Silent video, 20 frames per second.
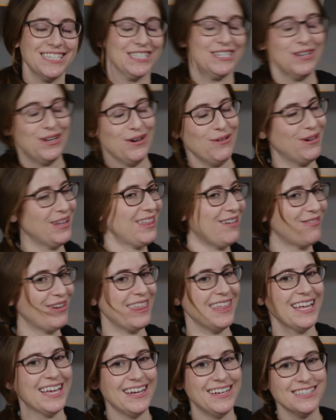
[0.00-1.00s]
doesn't go with
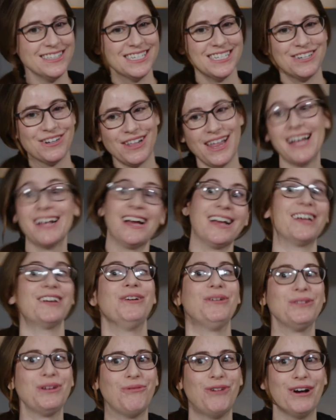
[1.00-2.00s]
everything else, and you're like, I can
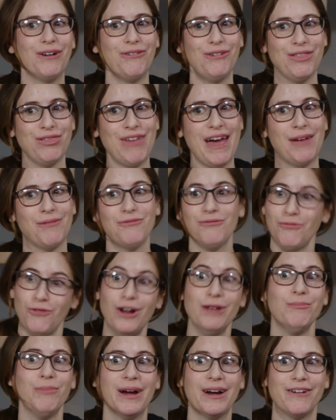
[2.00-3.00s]
only wear it with that
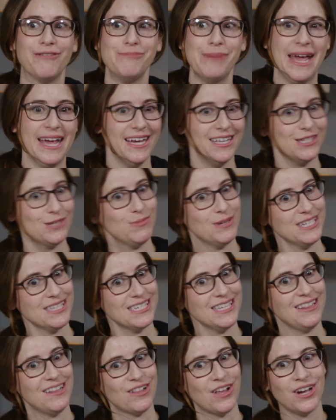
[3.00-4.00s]
one pair of pants, but it's
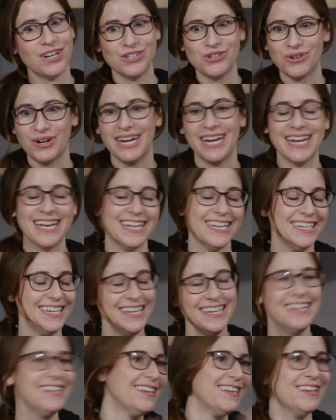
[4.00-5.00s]
in the laundry, and
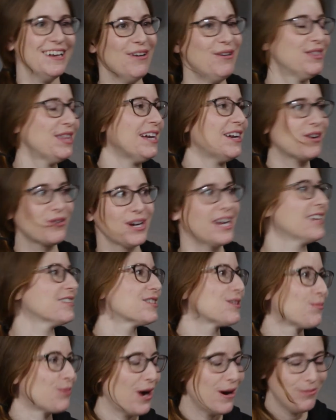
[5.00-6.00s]
and then it creates
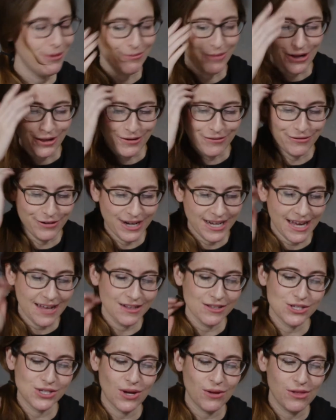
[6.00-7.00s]
the problem all over
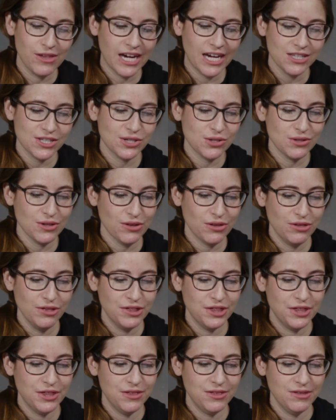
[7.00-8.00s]
again. So that's
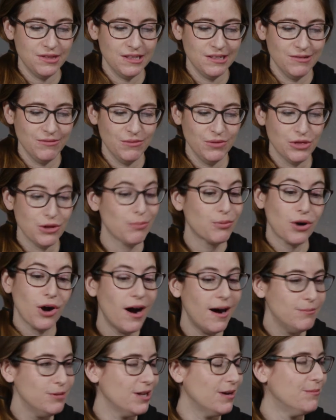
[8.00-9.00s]
the
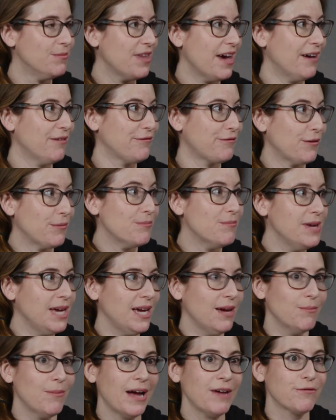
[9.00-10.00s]
problem that, for
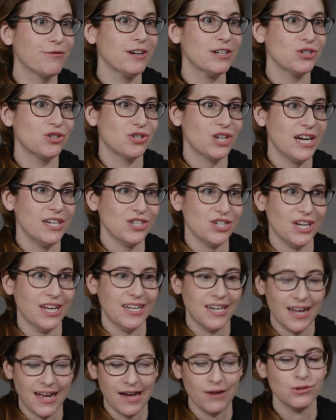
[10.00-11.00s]
me, my
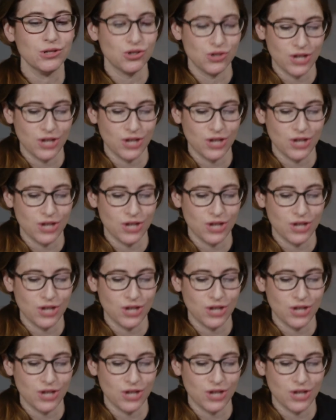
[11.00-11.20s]
frustration, I was